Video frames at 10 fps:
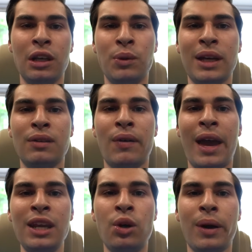If you guys have
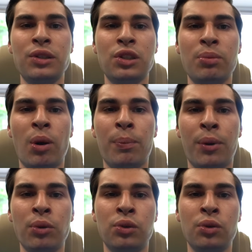any questions about what
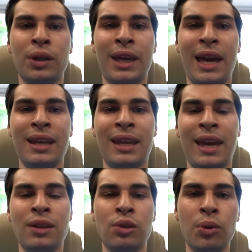ProTool can and
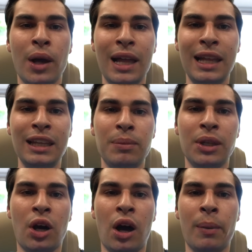can't do, leave them in
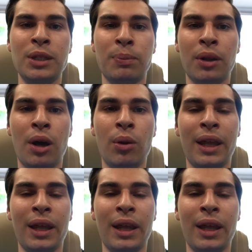the comments below.